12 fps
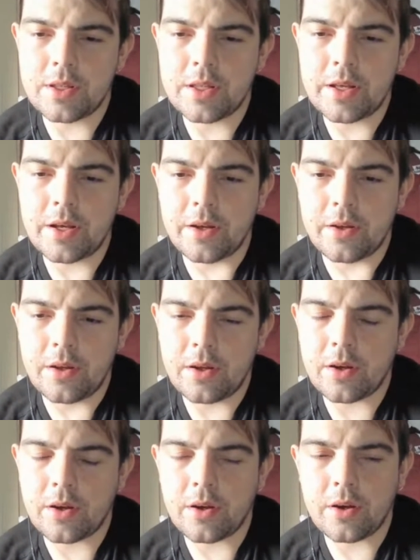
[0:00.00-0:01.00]
yeah,
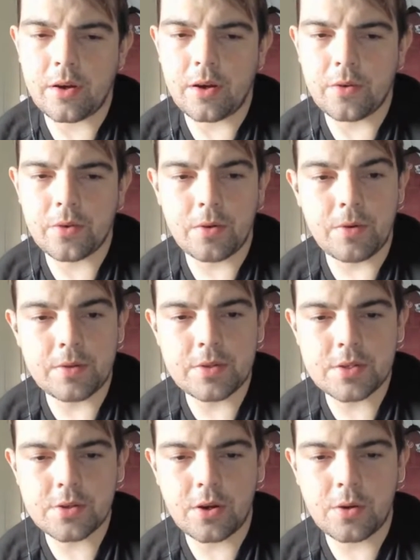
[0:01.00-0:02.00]
I'm going to wrap
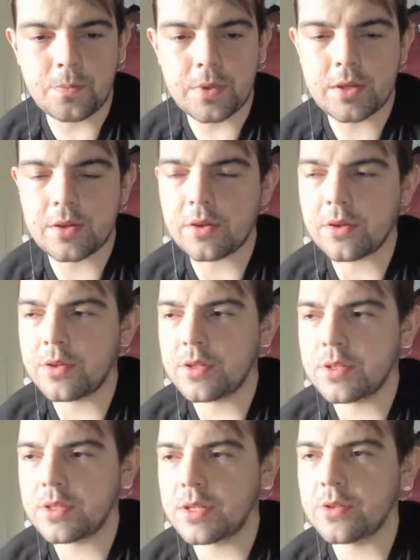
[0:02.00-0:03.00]
this up
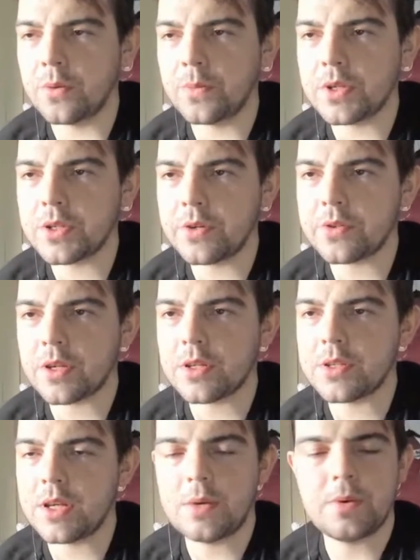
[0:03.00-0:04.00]
because there's not much else I
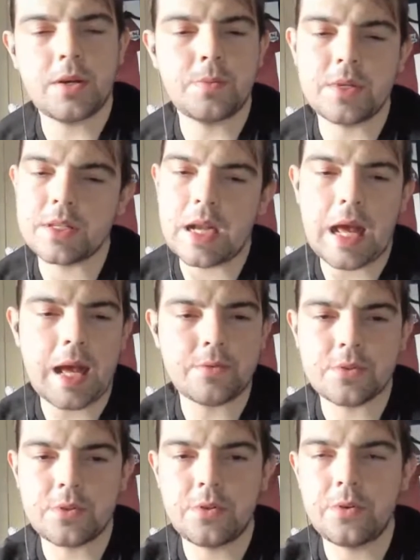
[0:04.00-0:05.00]
can say about it. It's an
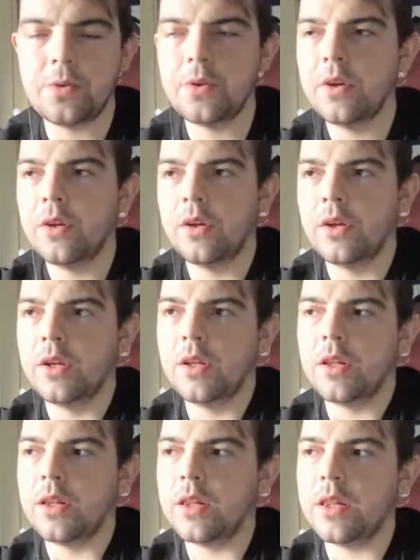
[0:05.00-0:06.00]
absolute
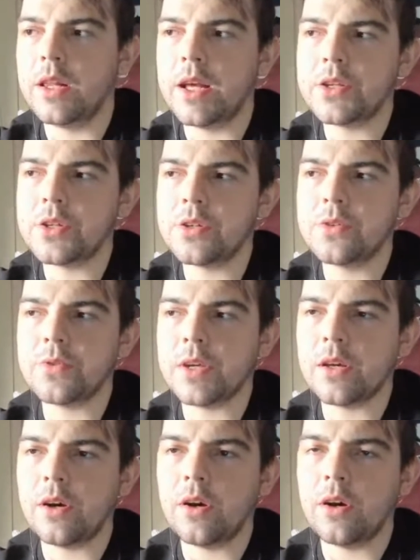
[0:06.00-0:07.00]

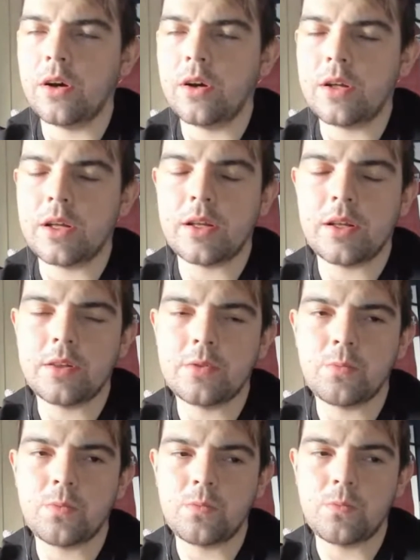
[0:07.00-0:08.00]
legendary car
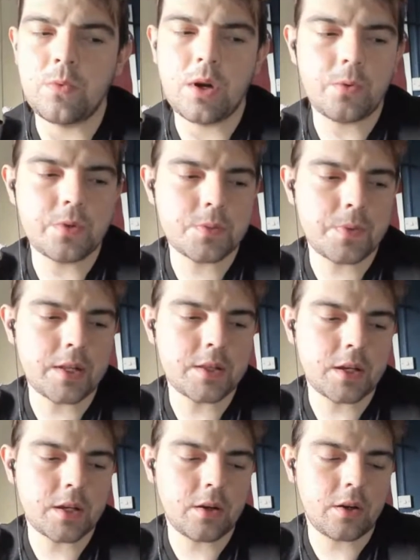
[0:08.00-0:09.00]
and
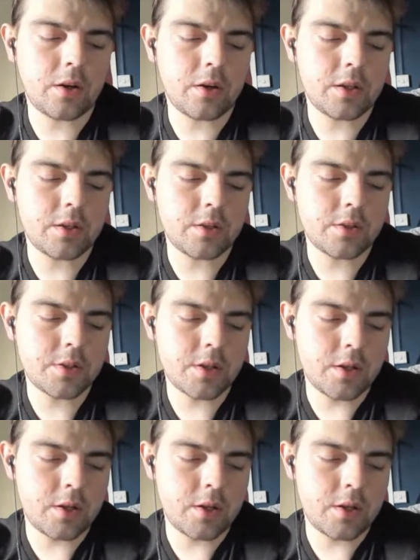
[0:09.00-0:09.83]
well-respected car, and